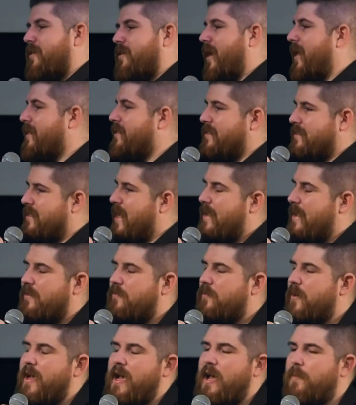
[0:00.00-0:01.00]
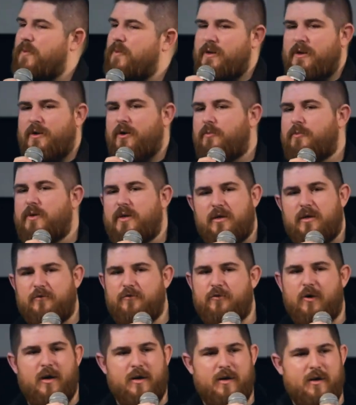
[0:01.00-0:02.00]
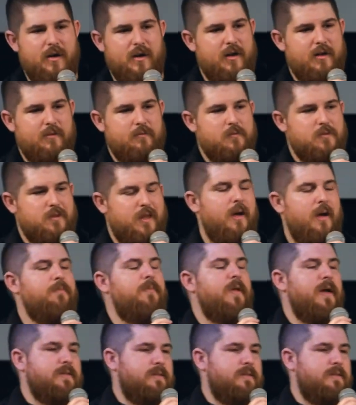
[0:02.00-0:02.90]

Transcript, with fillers: That's exactly what happened in our meeting Friday night. Yep,